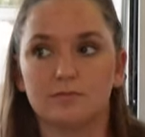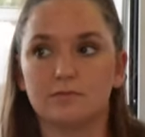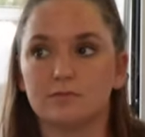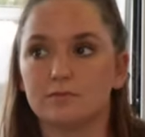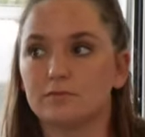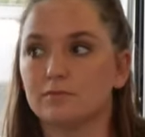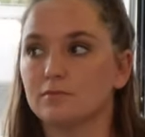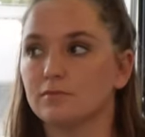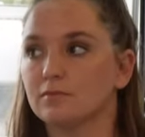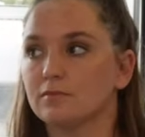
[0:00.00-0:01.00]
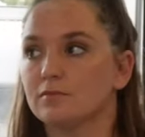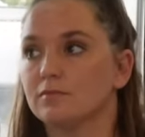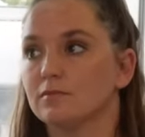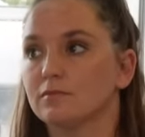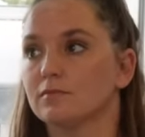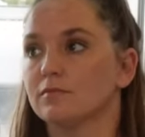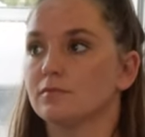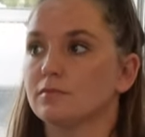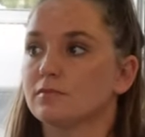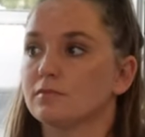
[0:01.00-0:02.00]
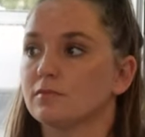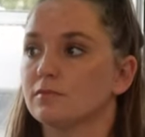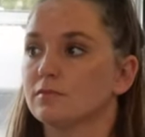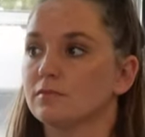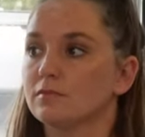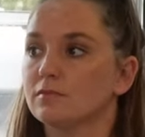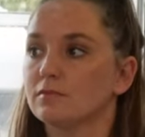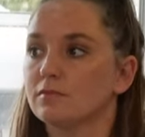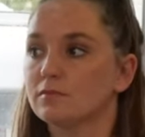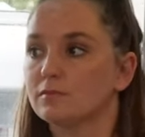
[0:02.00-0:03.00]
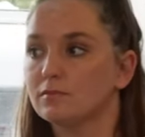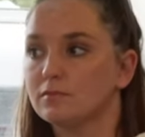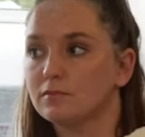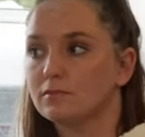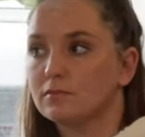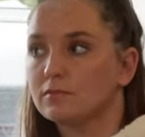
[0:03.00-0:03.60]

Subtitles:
The person shown says nothing.